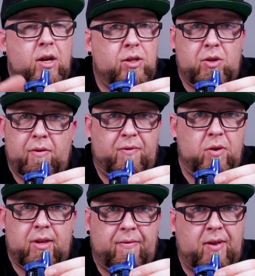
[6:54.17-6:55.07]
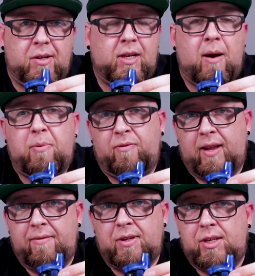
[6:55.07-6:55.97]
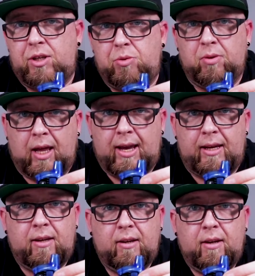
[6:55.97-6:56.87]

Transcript: So if there's a couple flavors that you like,